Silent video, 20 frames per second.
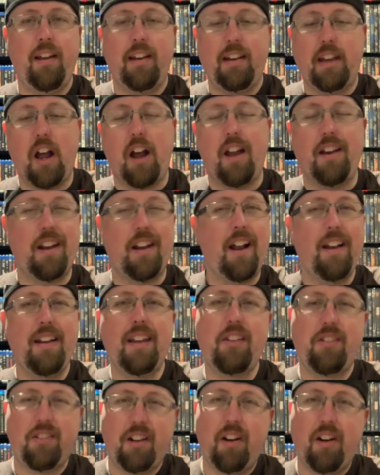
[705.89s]
Not
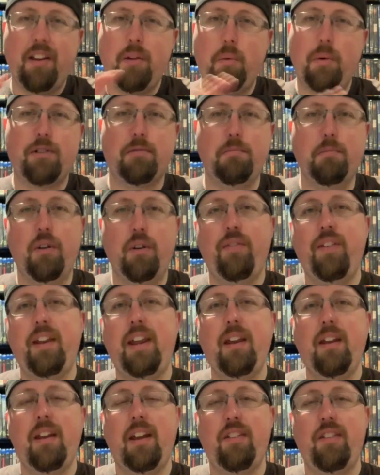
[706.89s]
necessarily which
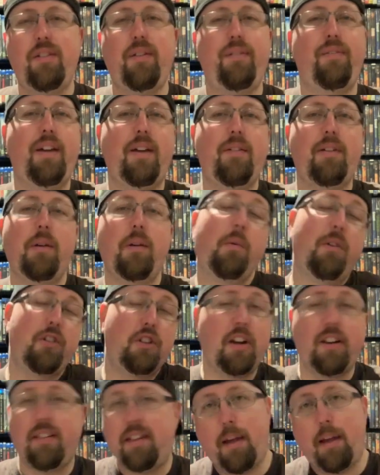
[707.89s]
movie is your favorite, which
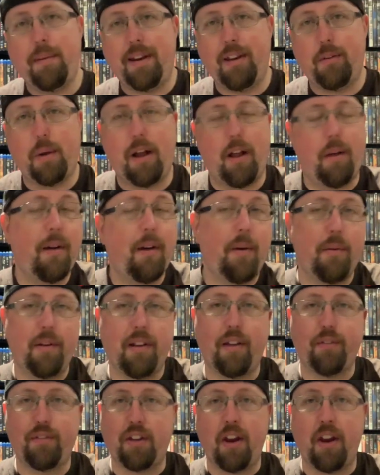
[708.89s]
you could tell me as well, I would
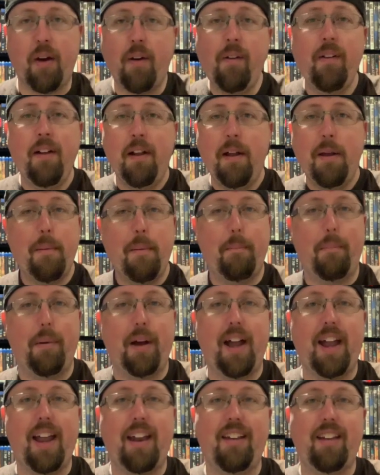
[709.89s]
love to know,
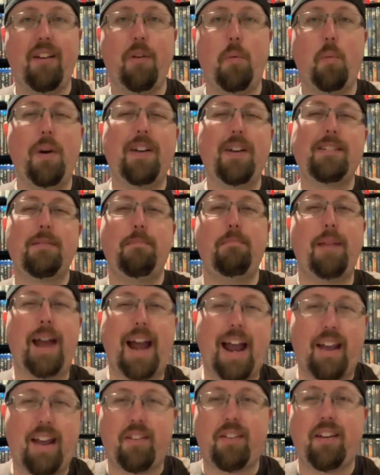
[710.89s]
but which
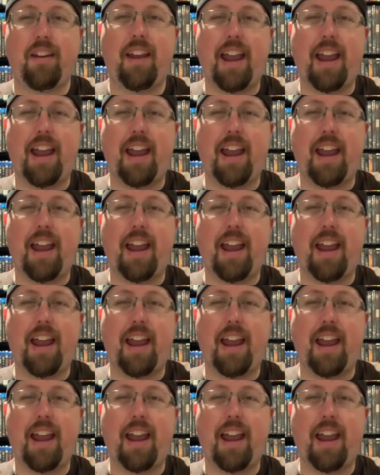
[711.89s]
mask.